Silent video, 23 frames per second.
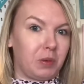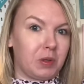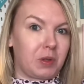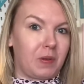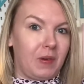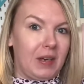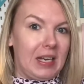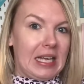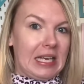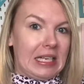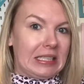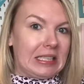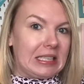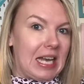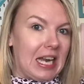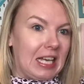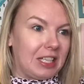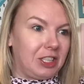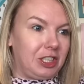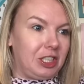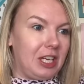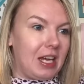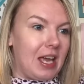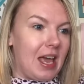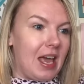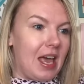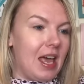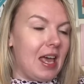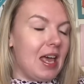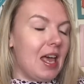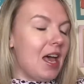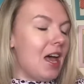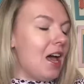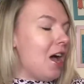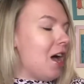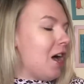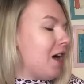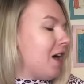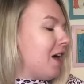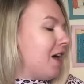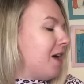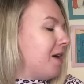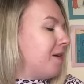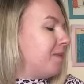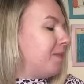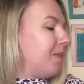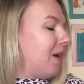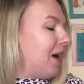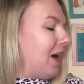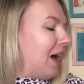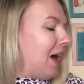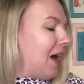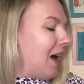was released last year, and